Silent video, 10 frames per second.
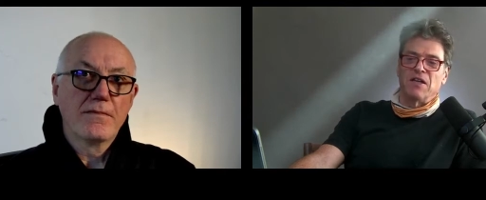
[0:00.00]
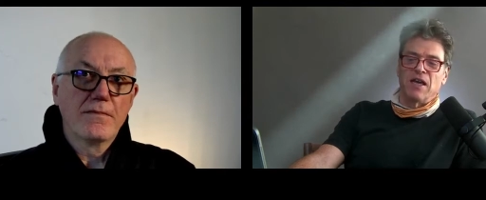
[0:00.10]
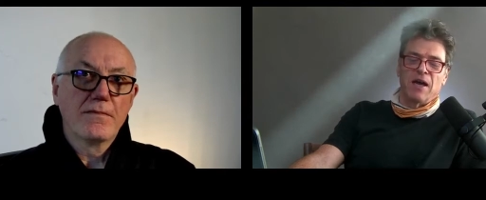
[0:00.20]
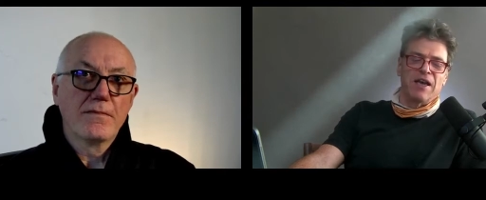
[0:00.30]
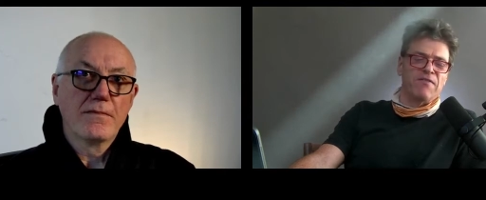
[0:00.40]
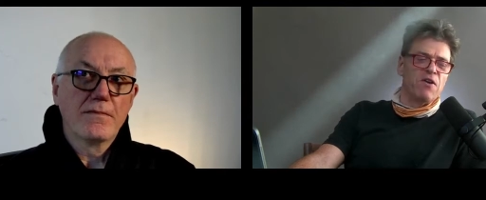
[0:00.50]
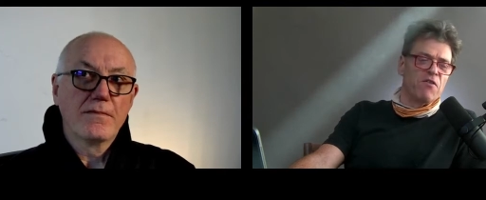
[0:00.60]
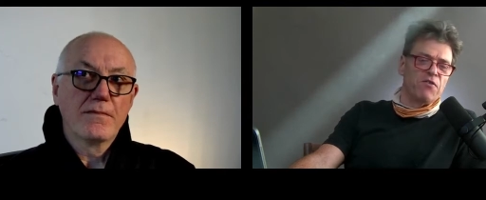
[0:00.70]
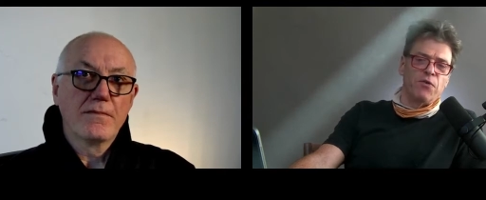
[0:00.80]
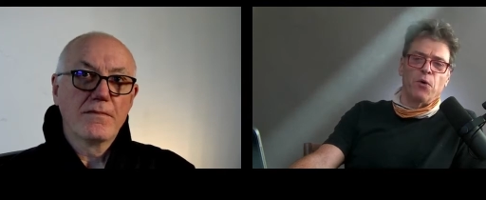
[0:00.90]
Speaker 1: if not
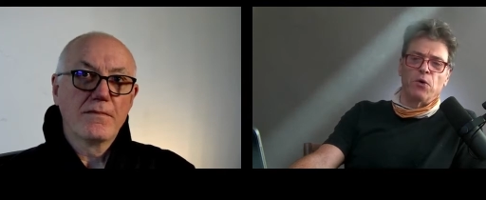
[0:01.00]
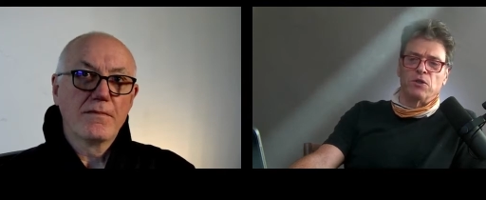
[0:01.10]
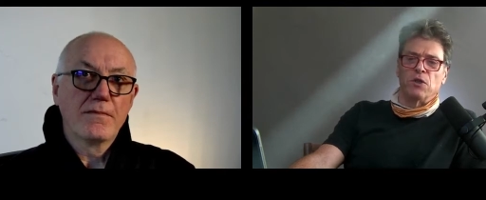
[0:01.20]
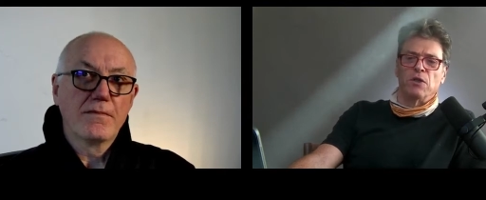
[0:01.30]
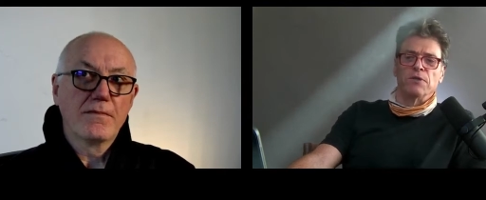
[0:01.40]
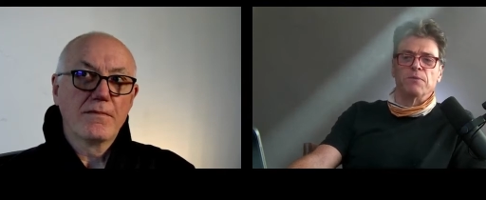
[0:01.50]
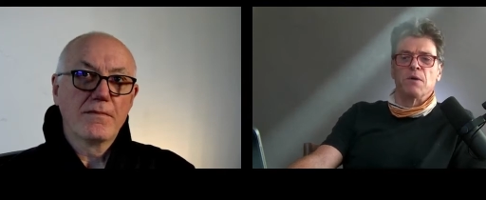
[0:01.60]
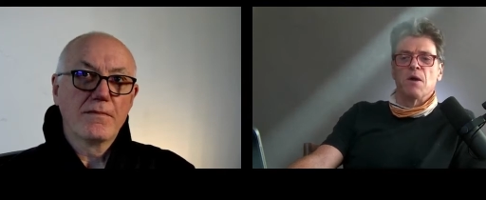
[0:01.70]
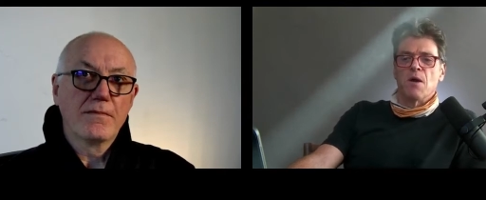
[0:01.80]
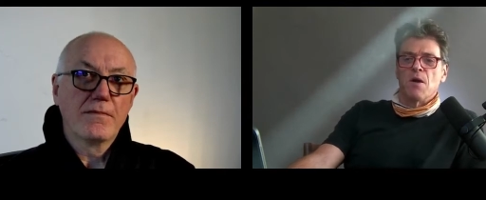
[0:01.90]
fraudulent,
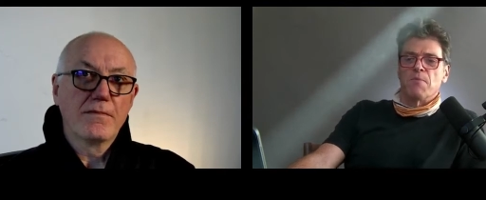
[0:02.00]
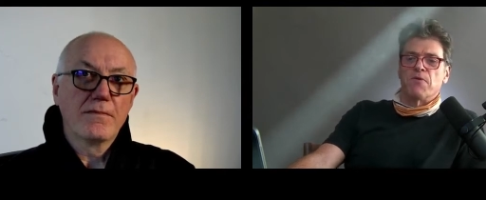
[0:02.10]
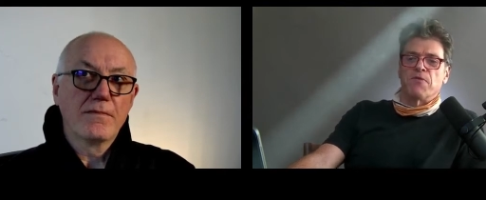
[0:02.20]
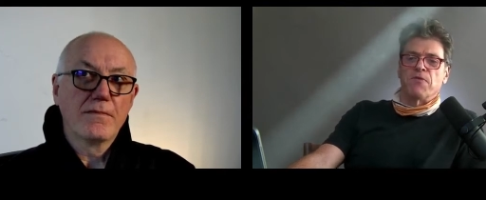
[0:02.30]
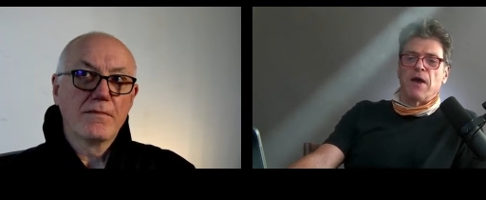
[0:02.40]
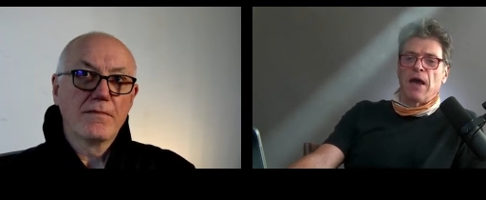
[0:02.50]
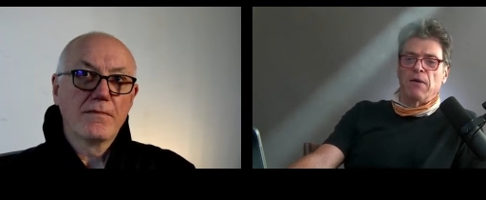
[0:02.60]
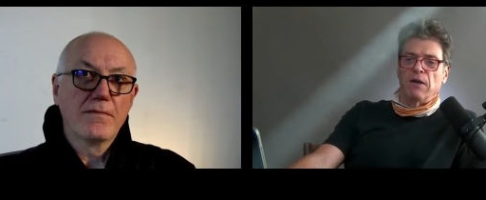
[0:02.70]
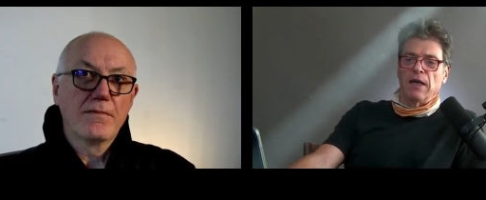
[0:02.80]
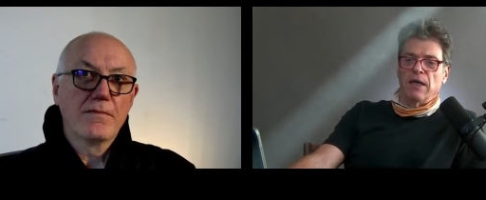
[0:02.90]
profoundly